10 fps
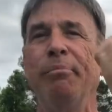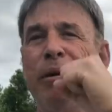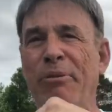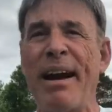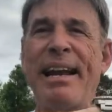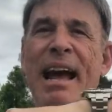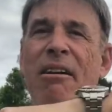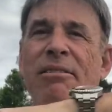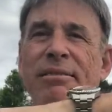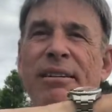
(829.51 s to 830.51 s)
But right
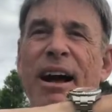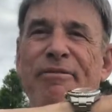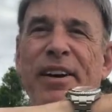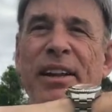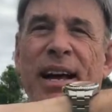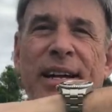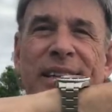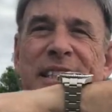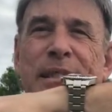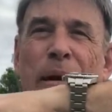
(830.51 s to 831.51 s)
now, I feel like
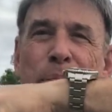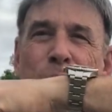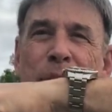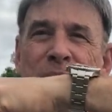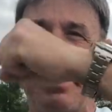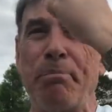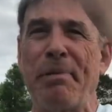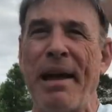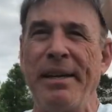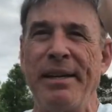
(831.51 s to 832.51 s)
this is my permanent
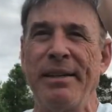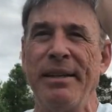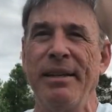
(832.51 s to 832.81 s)
companion